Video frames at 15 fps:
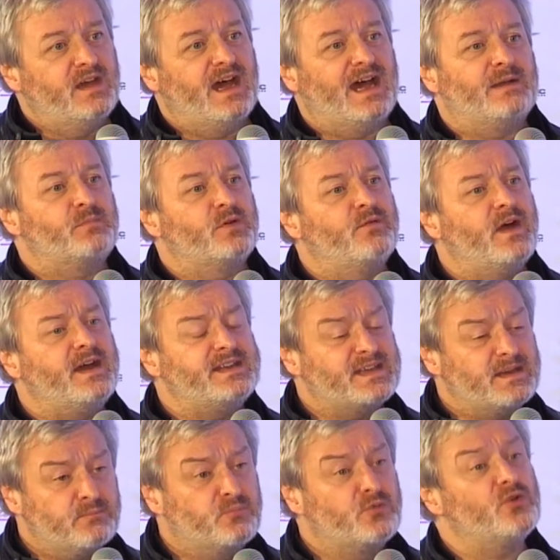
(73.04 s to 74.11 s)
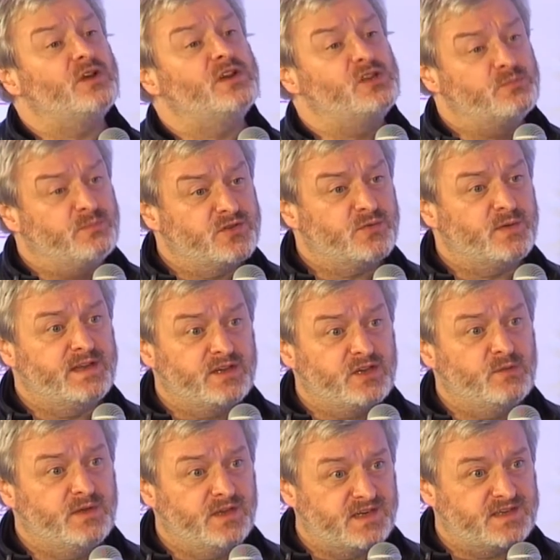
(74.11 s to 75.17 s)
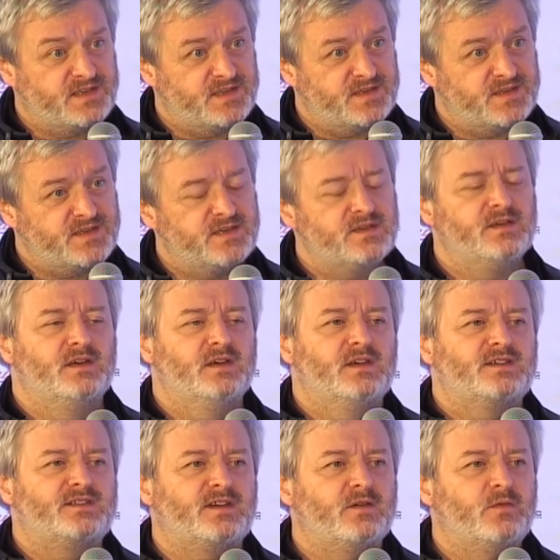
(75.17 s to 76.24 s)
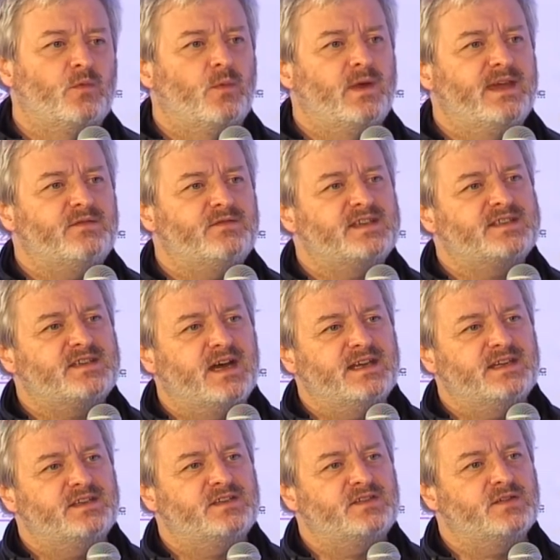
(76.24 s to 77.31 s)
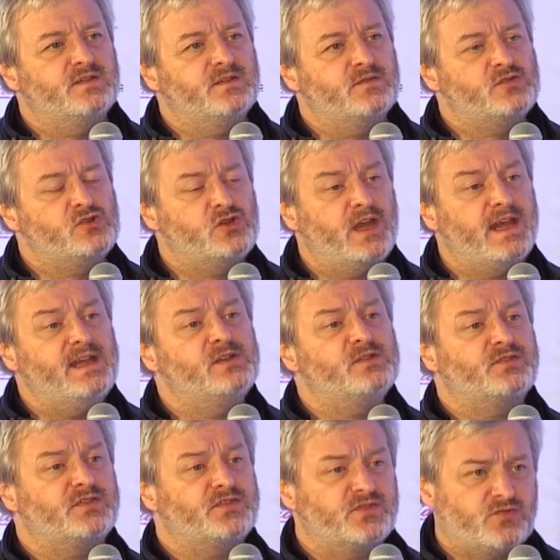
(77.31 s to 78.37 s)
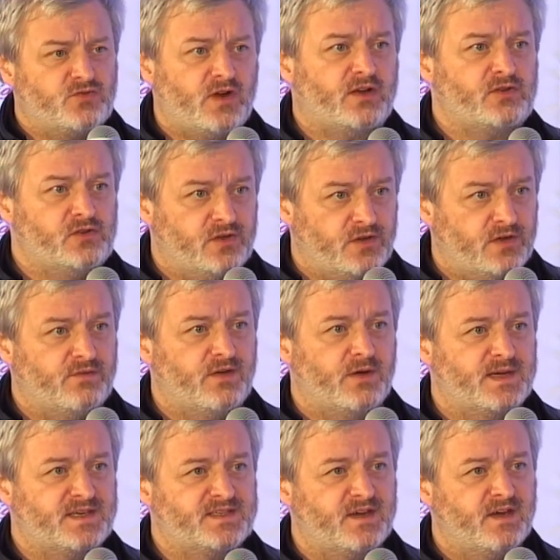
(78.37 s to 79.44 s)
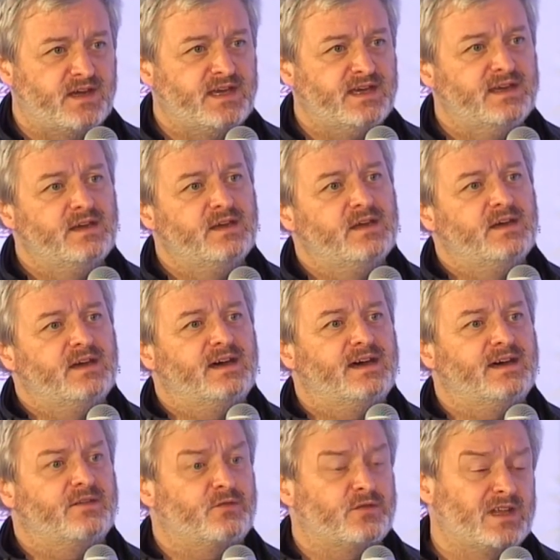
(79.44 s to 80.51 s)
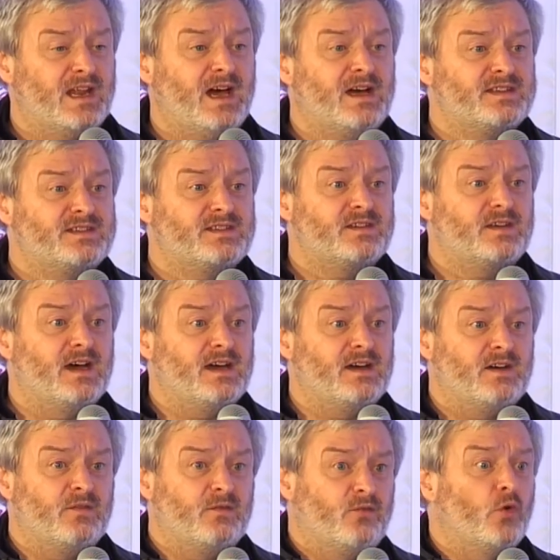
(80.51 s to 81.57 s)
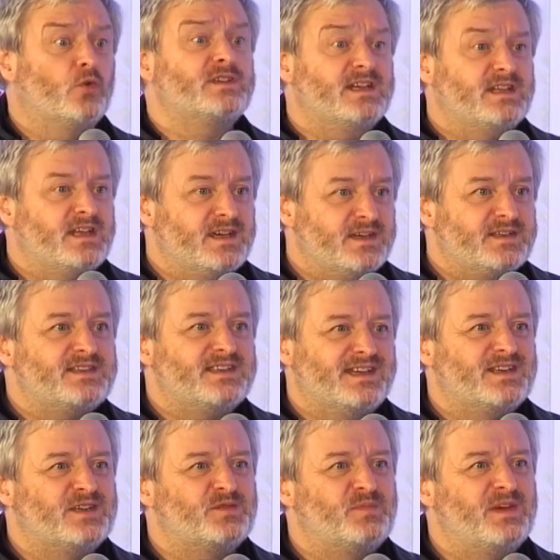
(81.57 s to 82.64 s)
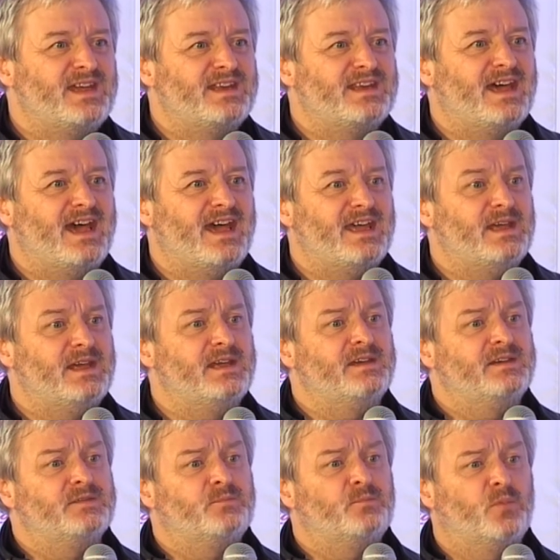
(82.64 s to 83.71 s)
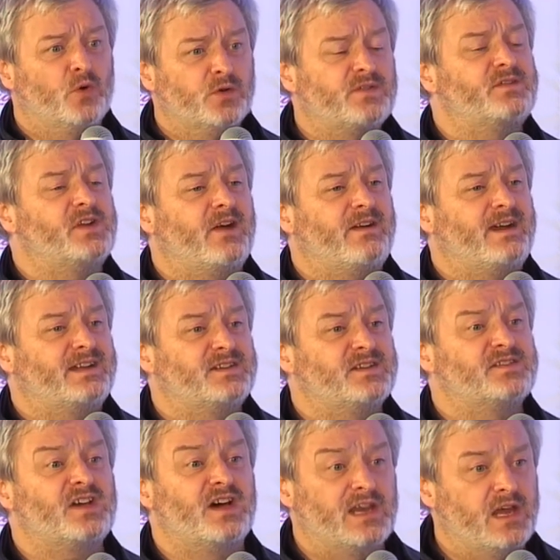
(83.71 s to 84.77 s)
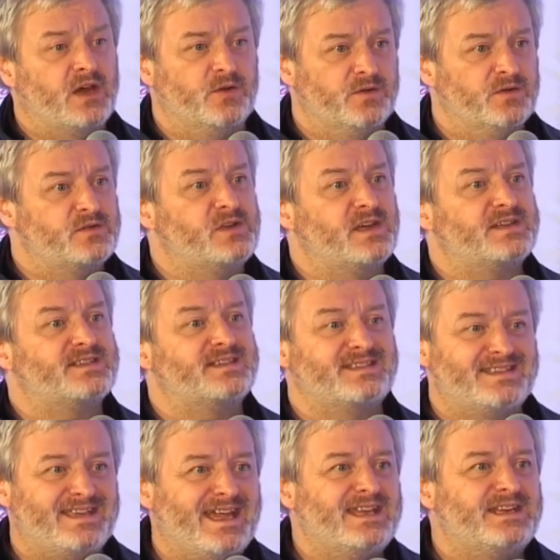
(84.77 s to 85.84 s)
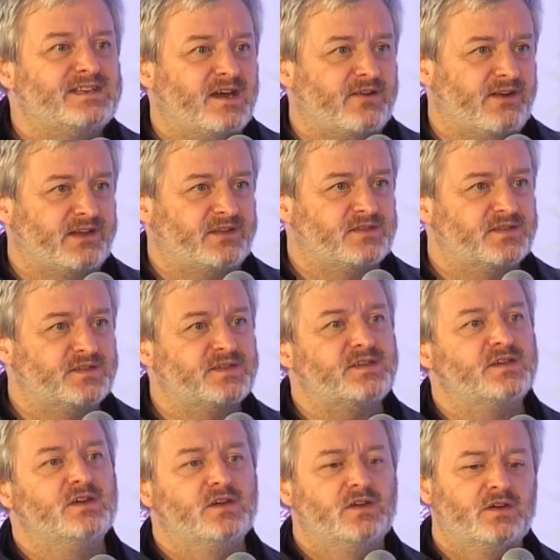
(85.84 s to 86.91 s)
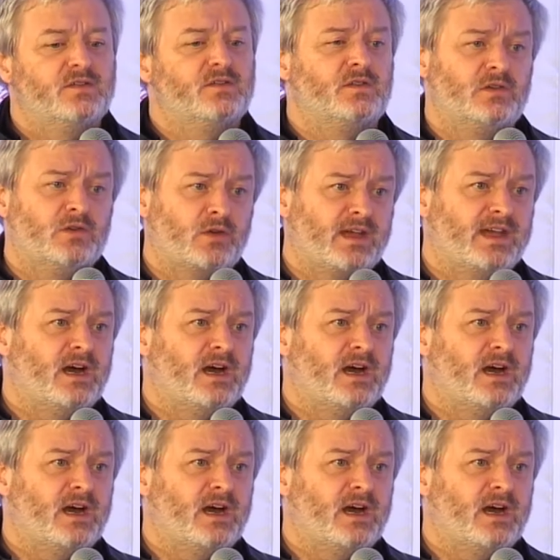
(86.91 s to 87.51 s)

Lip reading: and providing a bridge between communities. So we have decided to change the structure of OSI. For the last 14 years, it has been a board of directors alone, just 10 directors looking